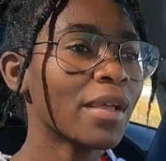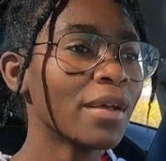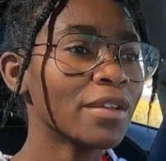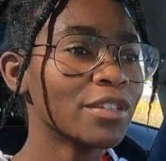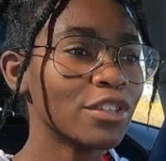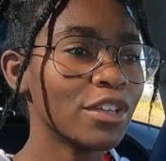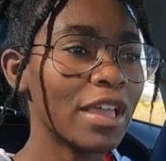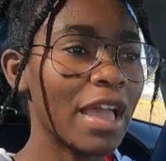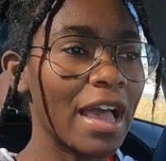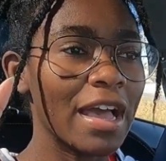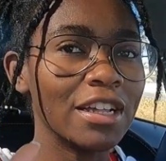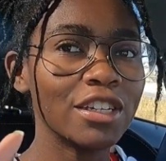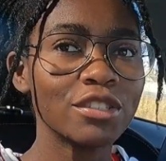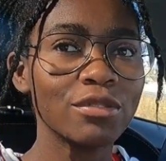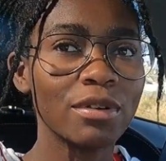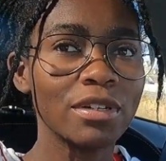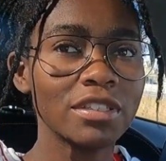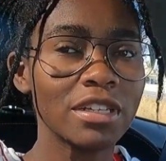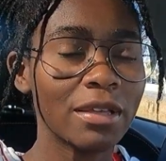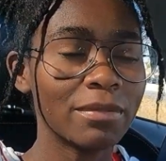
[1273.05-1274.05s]
So yeah, I just
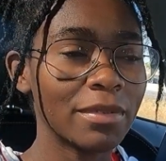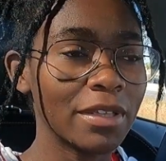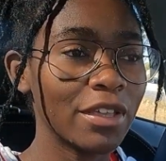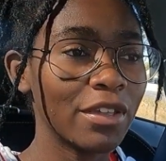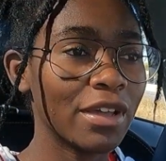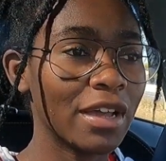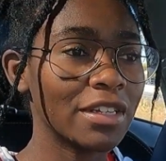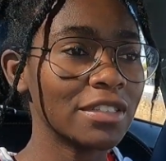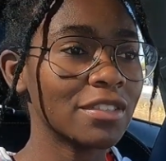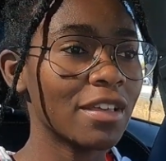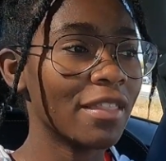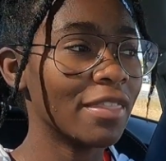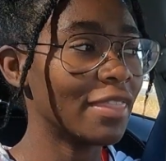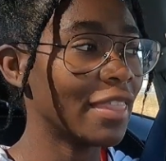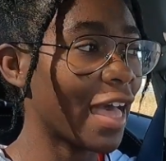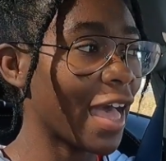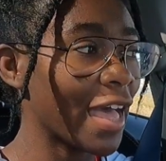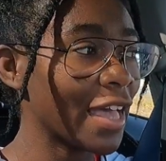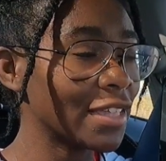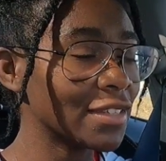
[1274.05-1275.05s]
wanted to update you guys on
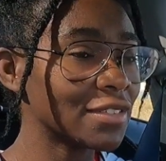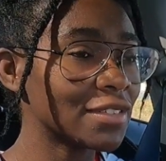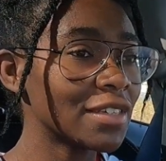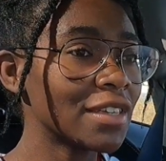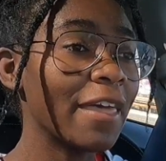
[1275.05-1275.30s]
that.